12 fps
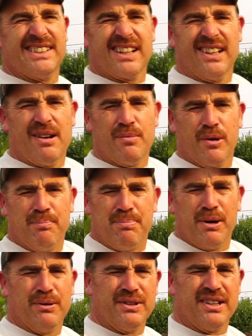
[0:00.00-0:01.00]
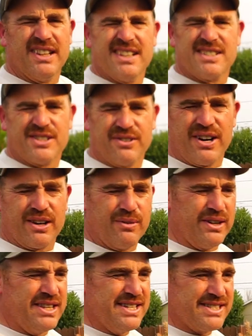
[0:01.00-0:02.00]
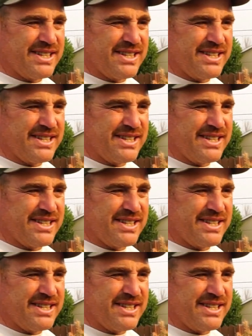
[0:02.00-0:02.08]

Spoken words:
to take a lot more bone than this to wreck one of these